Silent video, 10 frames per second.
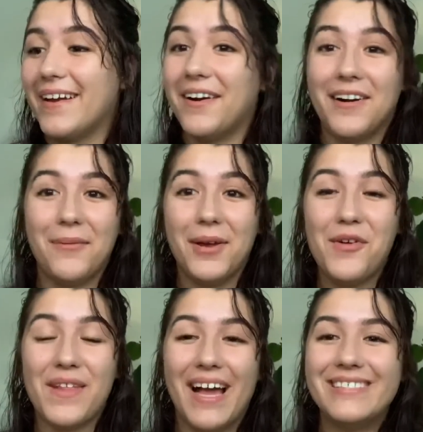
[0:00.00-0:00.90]
already went
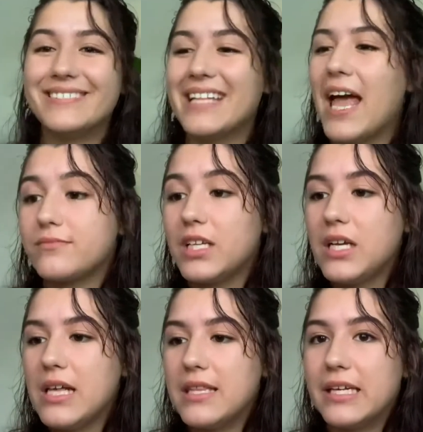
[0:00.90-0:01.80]
over that.
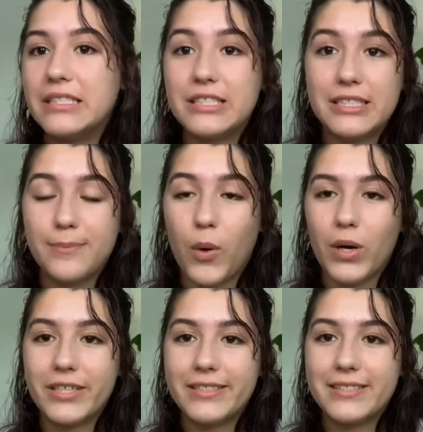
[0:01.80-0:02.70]
Then
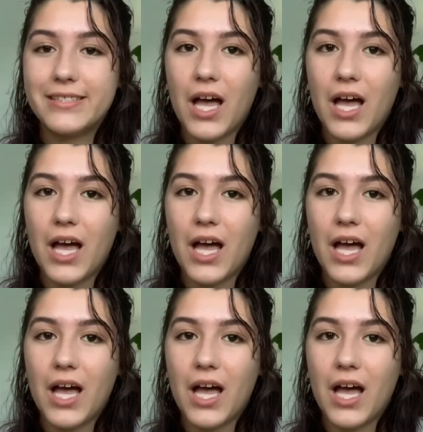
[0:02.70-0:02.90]
sports.